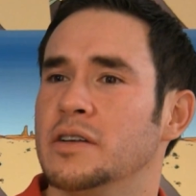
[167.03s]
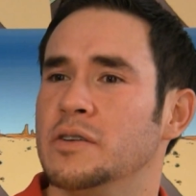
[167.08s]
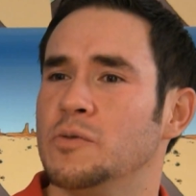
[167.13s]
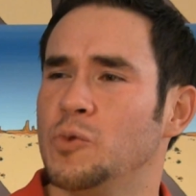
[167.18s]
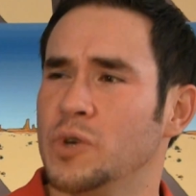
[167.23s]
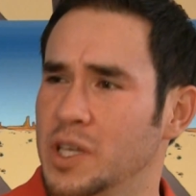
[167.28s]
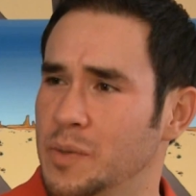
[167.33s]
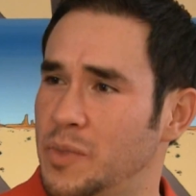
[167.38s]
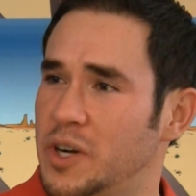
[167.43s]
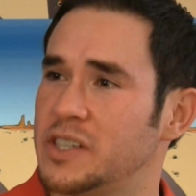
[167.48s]

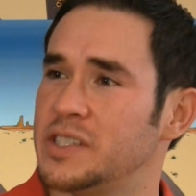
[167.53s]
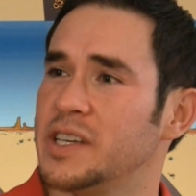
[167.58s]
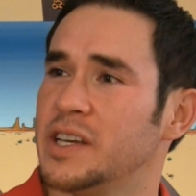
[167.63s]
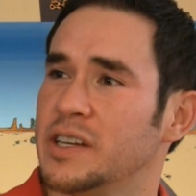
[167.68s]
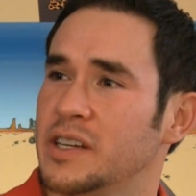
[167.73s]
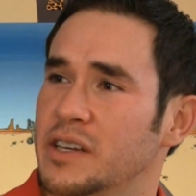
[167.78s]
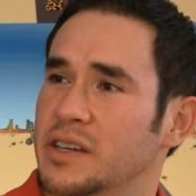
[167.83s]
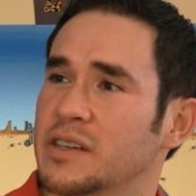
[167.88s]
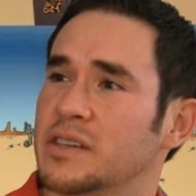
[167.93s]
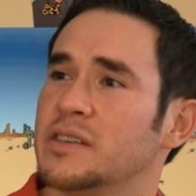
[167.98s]
Willie
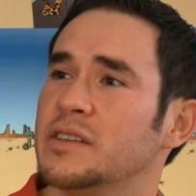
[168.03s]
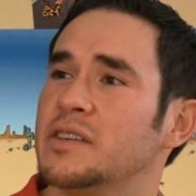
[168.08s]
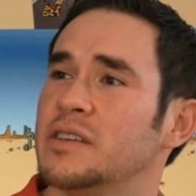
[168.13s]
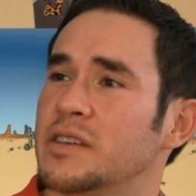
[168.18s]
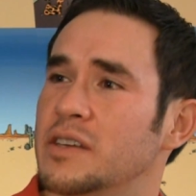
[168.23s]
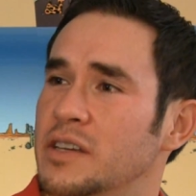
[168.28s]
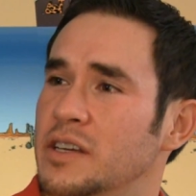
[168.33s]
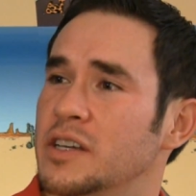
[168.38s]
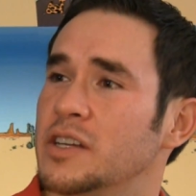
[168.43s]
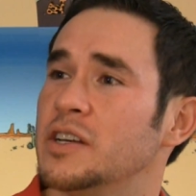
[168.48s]
Barcena.
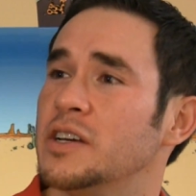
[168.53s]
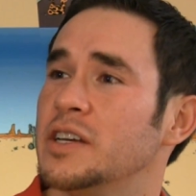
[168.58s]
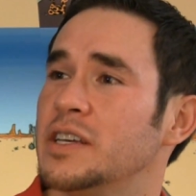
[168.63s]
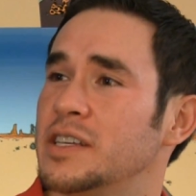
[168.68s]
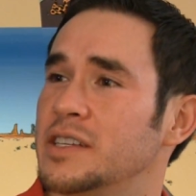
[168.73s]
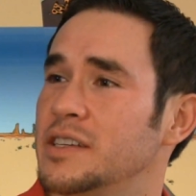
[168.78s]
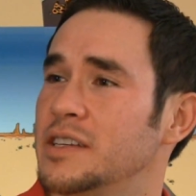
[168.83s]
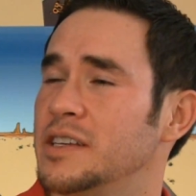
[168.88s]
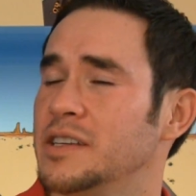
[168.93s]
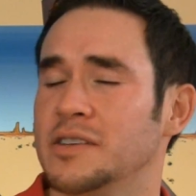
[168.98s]

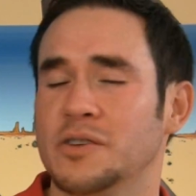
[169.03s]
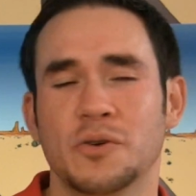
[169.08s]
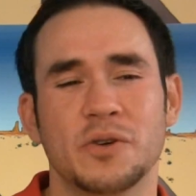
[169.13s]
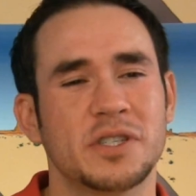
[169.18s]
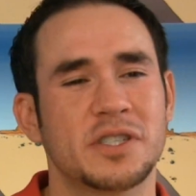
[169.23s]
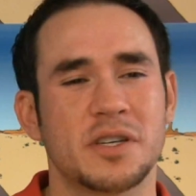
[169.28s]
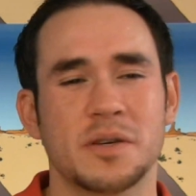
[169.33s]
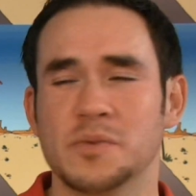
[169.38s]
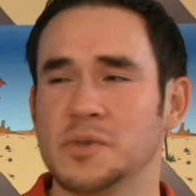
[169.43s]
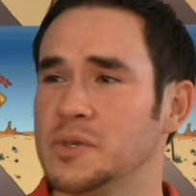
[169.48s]
He
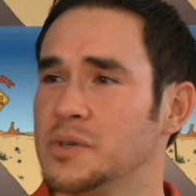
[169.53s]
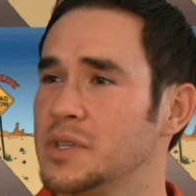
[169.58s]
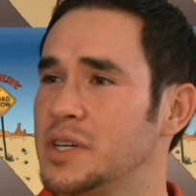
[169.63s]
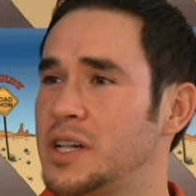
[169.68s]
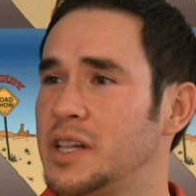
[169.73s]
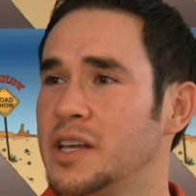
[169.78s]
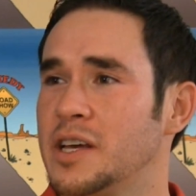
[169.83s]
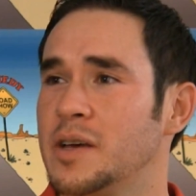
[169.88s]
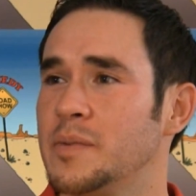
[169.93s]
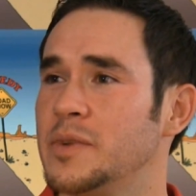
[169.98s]
always comes to the
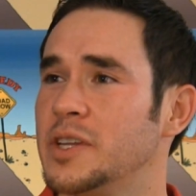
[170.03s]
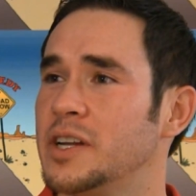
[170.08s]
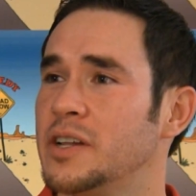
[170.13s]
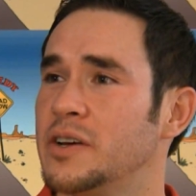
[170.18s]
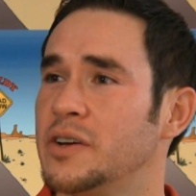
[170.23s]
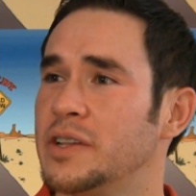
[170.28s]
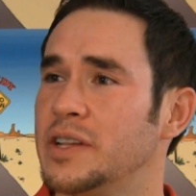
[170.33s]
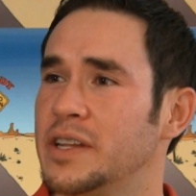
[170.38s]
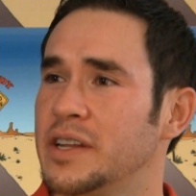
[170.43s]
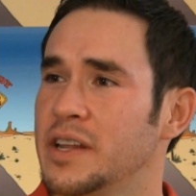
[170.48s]
club,
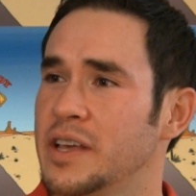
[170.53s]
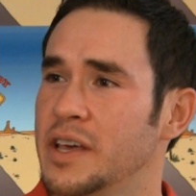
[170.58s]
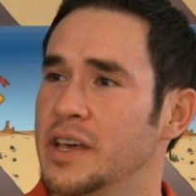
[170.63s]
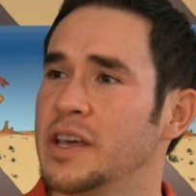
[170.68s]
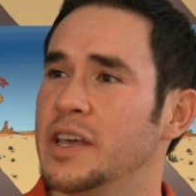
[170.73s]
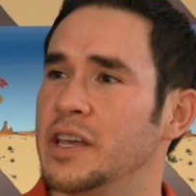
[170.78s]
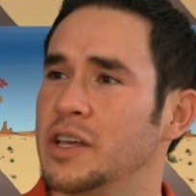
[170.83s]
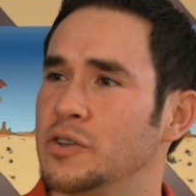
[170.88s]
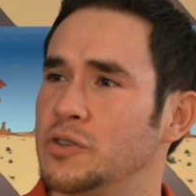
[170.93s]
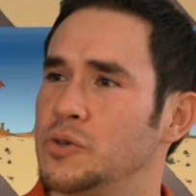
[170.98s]
and
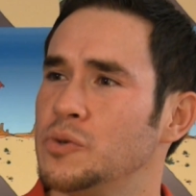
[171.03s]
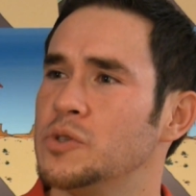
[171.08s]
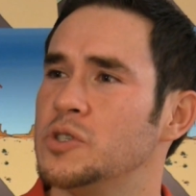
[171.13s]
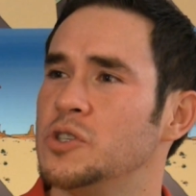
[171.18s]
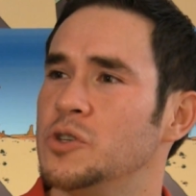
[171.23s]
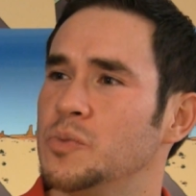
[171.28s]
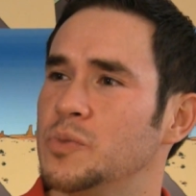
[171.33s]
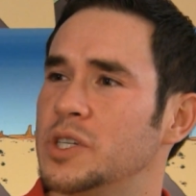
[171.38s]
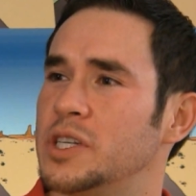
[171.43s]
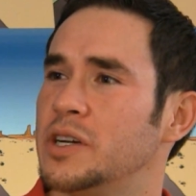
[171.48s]
he'll do his
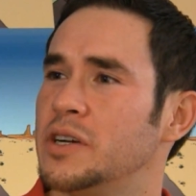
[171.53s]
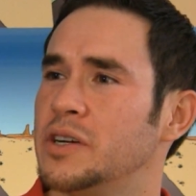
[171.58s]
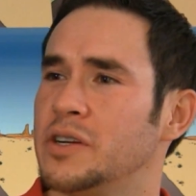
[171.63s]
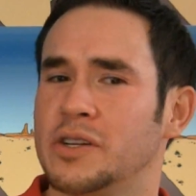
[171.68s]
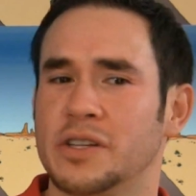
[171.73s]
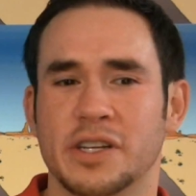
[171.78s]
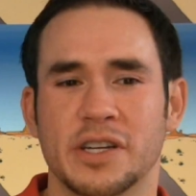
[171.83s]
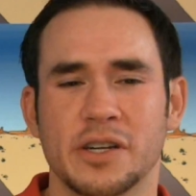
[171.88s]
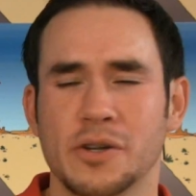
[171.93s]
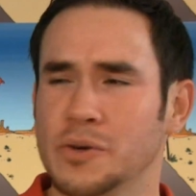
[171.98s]
new
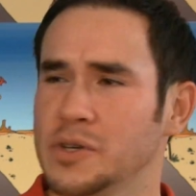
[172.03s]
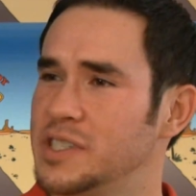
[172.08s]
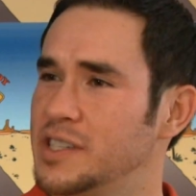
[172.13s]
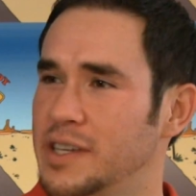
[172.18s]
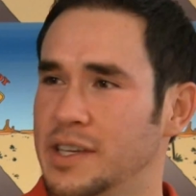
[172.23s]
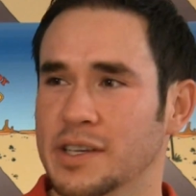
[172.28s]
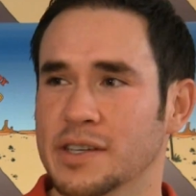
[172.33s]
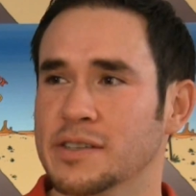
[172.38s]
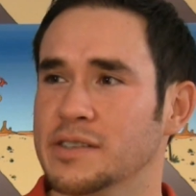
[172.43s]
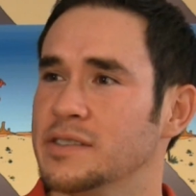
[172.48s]
material, and it always
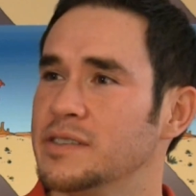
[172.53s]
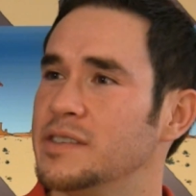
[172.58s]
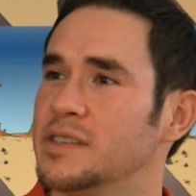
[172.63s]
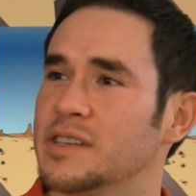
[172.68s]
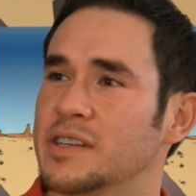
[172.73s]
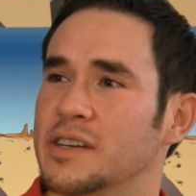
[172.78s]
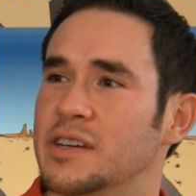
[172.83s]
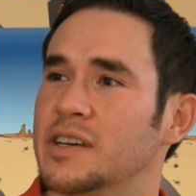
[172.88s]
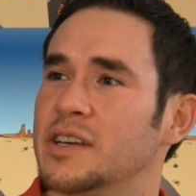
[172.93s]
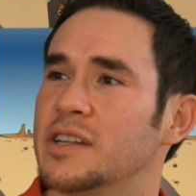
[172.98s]
kills,
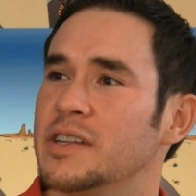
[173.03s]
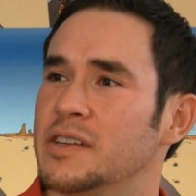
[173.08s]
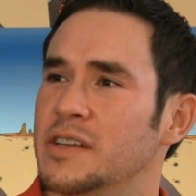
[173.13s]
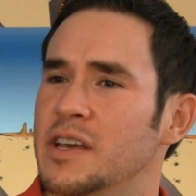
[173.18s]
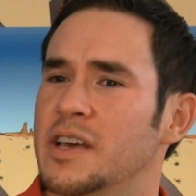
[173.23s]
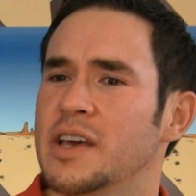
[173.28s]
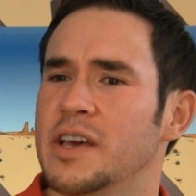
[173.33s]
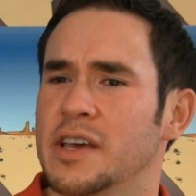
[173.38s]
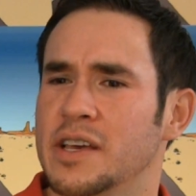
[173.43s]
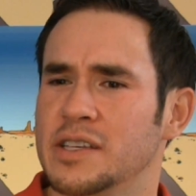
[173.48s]
and
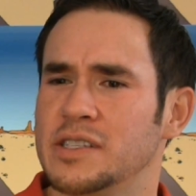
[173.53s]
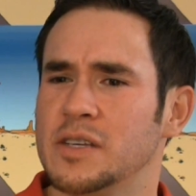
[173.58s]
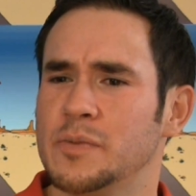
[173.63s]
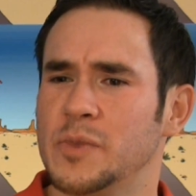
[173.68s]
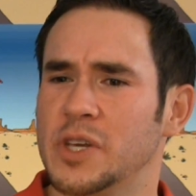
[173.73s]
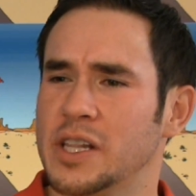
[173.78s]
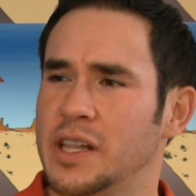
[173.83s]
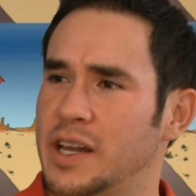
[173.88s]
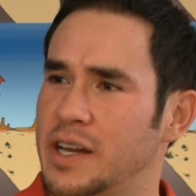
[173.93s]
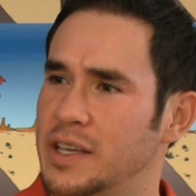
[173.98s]
he's
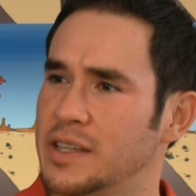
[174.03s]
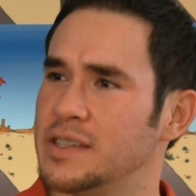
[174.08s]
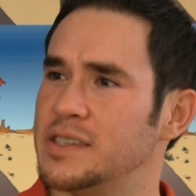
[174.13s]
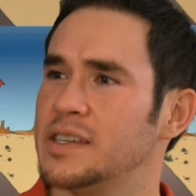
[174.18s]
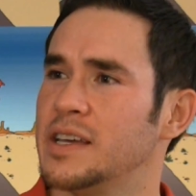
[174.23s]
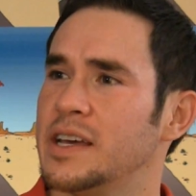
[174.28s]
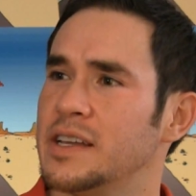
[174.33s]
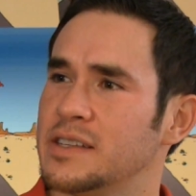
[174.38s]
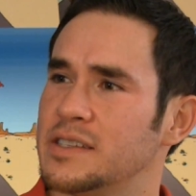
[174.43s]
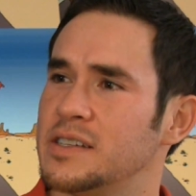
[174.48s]
given me a lot of
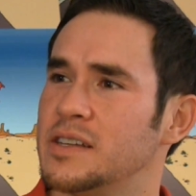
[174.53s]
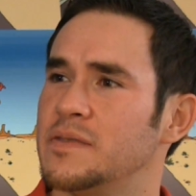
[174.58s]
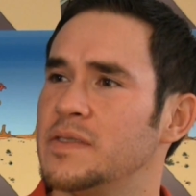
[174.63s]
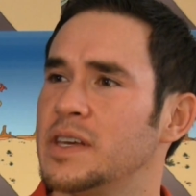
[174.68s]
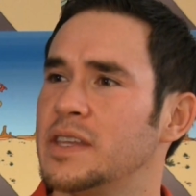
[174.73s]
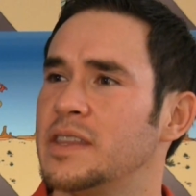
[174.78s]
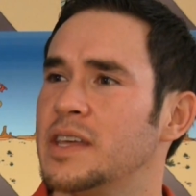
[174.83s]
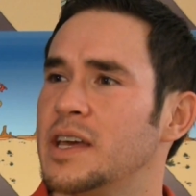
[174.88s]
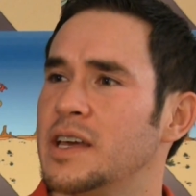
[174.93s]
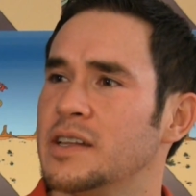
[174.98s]
insight and stuff
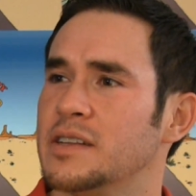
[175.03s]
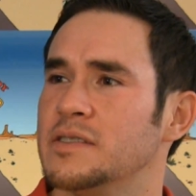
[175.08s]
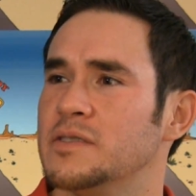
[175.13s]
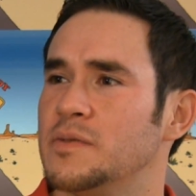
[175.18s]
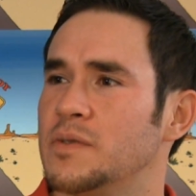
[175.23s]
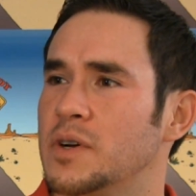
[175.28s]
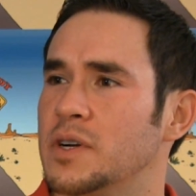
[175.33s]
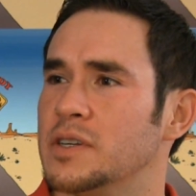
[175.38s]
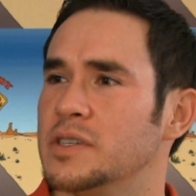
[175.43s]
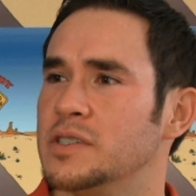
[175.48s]
like that as
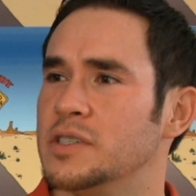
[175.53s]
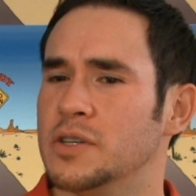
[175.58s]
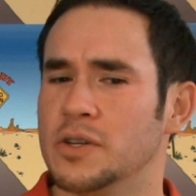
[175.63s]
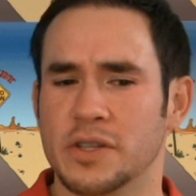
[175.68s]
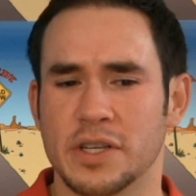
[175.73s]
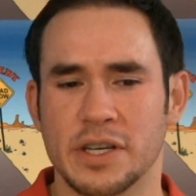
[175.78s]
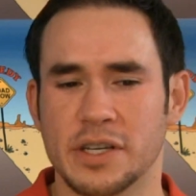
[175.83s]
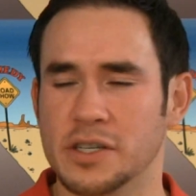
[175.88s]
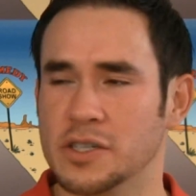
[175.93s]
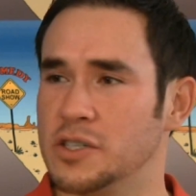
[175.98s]
far as,
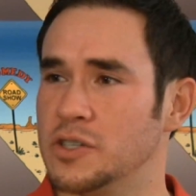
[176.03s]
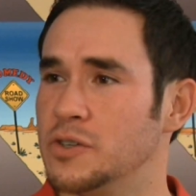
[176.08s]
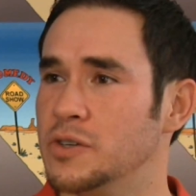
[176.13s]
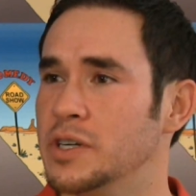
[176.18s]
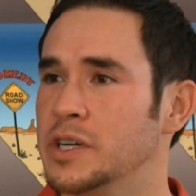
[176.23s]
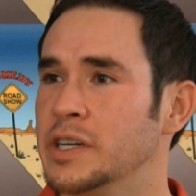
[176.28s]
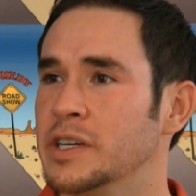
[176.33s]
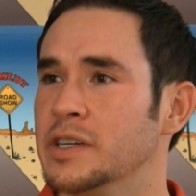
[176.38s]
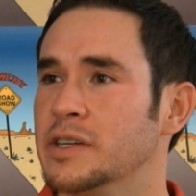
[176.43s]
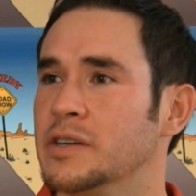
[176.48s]
the
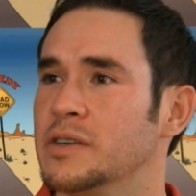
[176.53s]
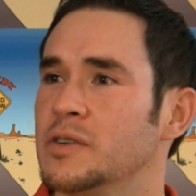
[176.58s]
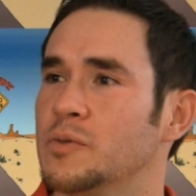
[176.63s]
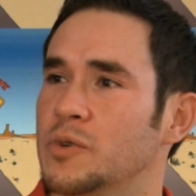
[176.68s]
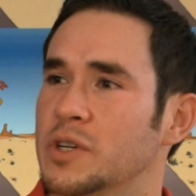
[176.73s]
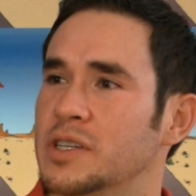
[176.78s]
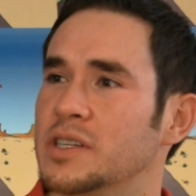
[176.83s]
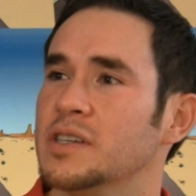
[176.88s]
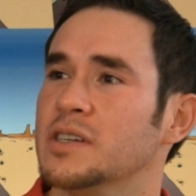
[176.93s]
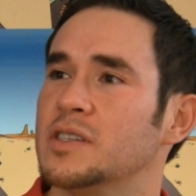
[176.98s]
industry and
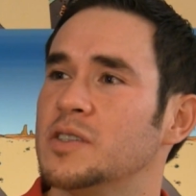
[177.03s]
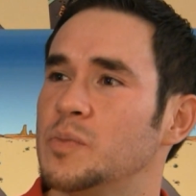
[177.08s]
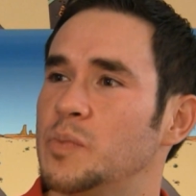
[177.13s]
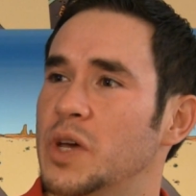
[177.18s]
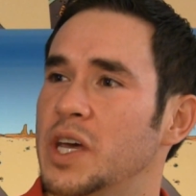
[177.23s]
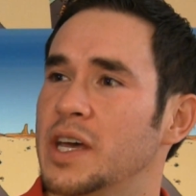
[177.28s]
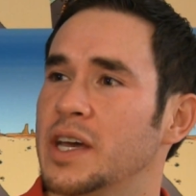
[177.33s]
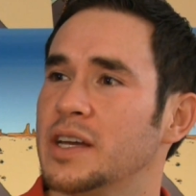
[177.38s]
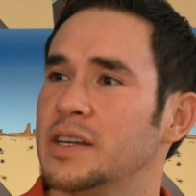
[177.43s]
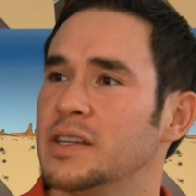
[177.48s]
what to
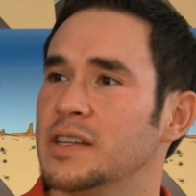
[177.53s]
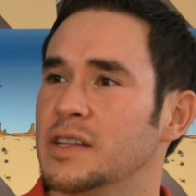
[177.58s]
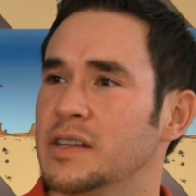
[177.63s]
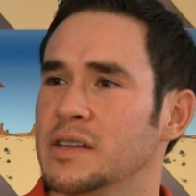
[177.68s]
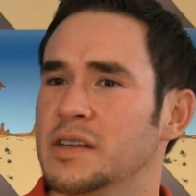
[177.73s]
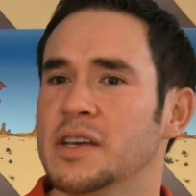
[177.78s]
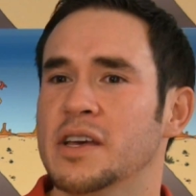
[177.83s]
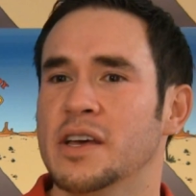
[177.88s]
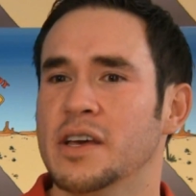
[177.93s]
expect, and